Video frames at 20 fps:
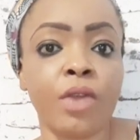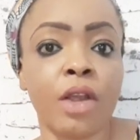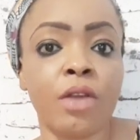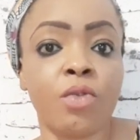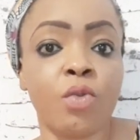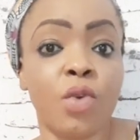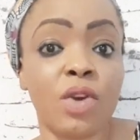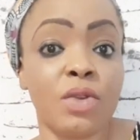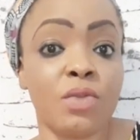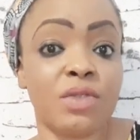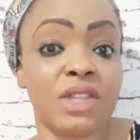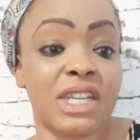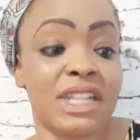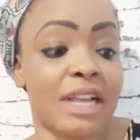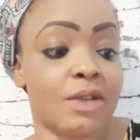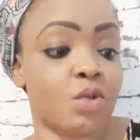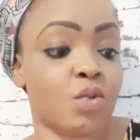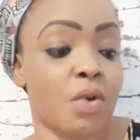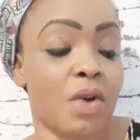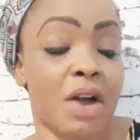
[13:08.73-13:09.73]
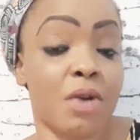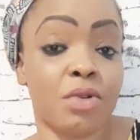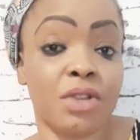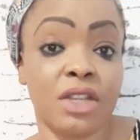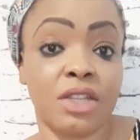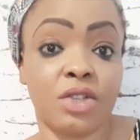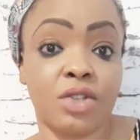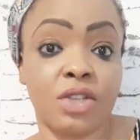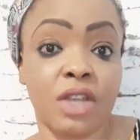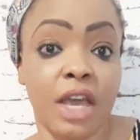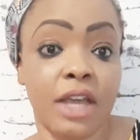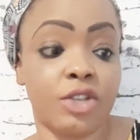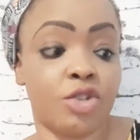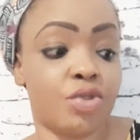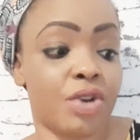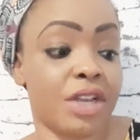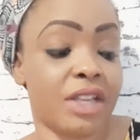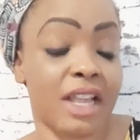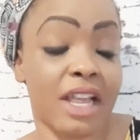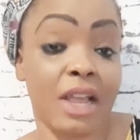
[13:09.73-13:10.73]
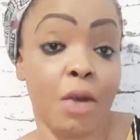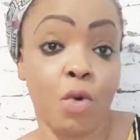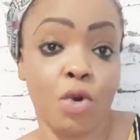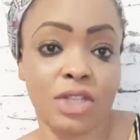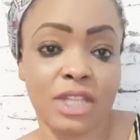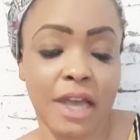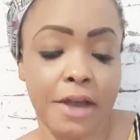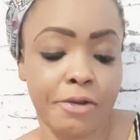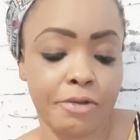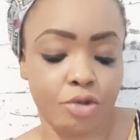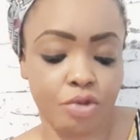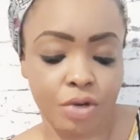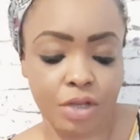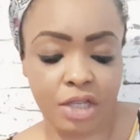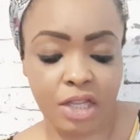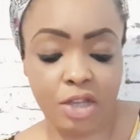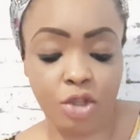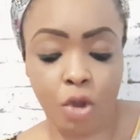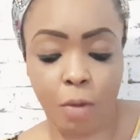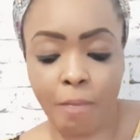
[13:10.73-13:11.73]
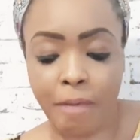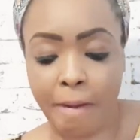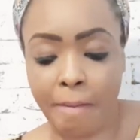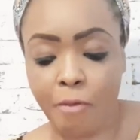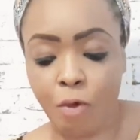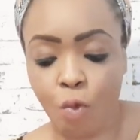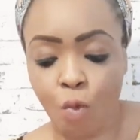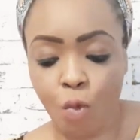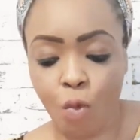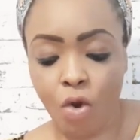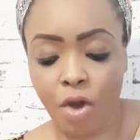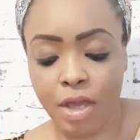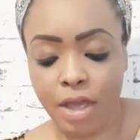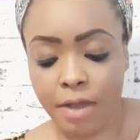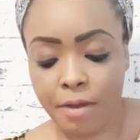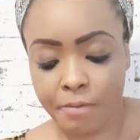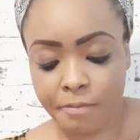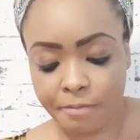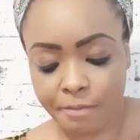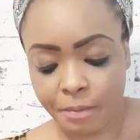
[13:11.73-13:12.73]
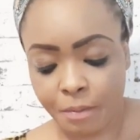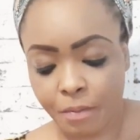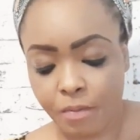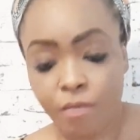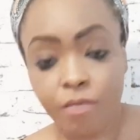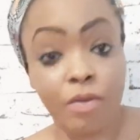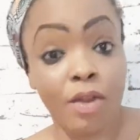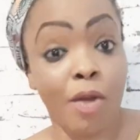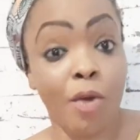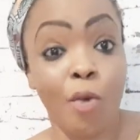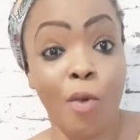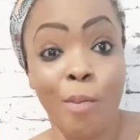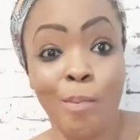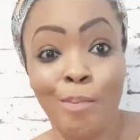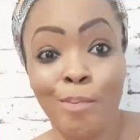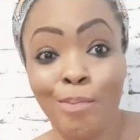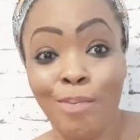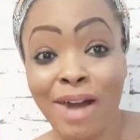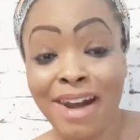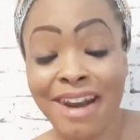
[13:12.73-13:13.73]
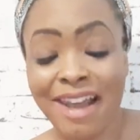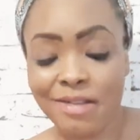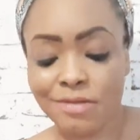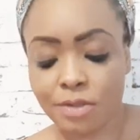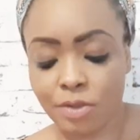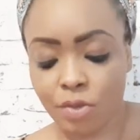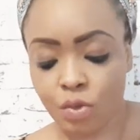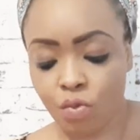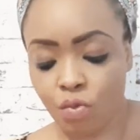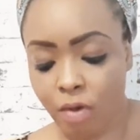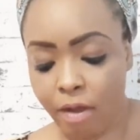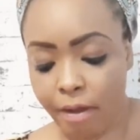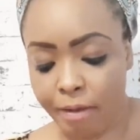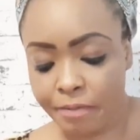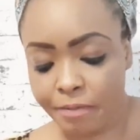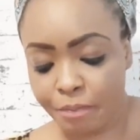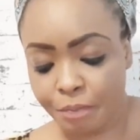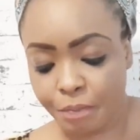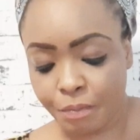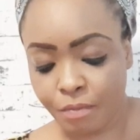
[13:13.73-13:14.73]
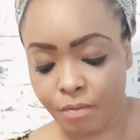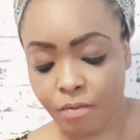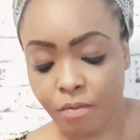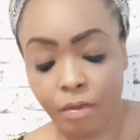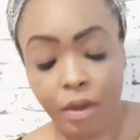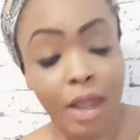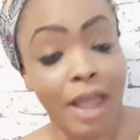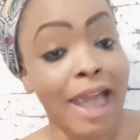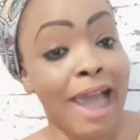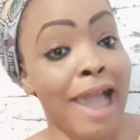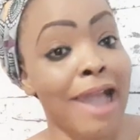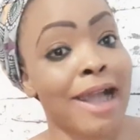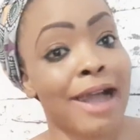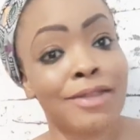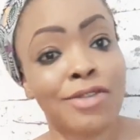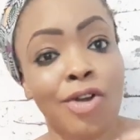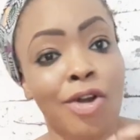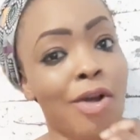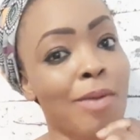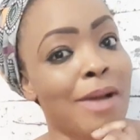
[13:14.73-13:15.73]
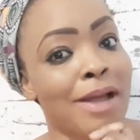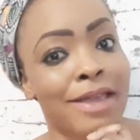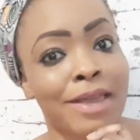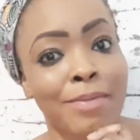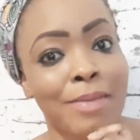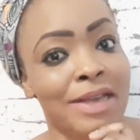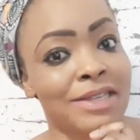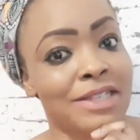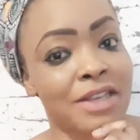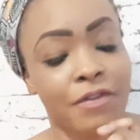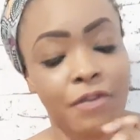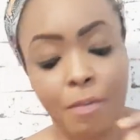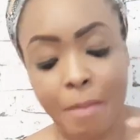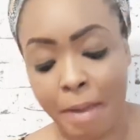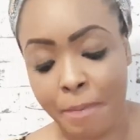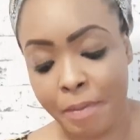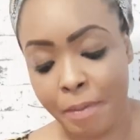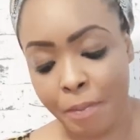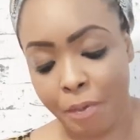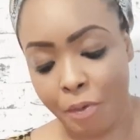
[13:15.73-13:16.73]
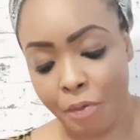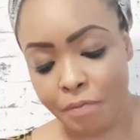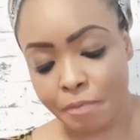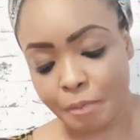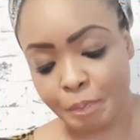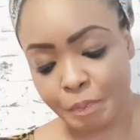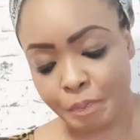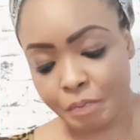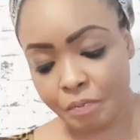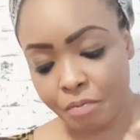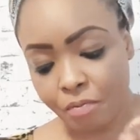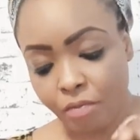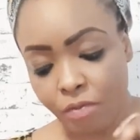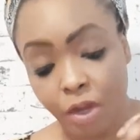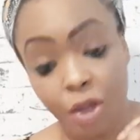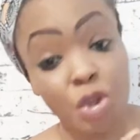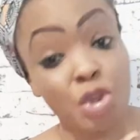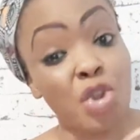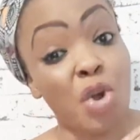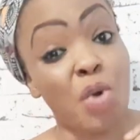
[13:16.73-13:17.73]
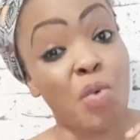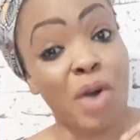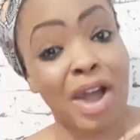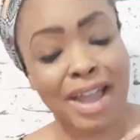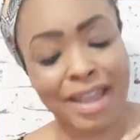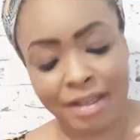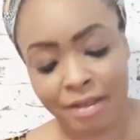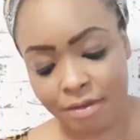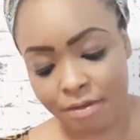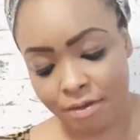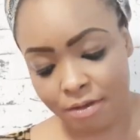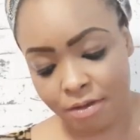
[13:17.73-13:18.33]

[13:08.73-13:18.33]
What the next one I'm going to drink now? Water I'm going to drink. Topa. Why balance well? I cannot come and keep myself for my people. You know why?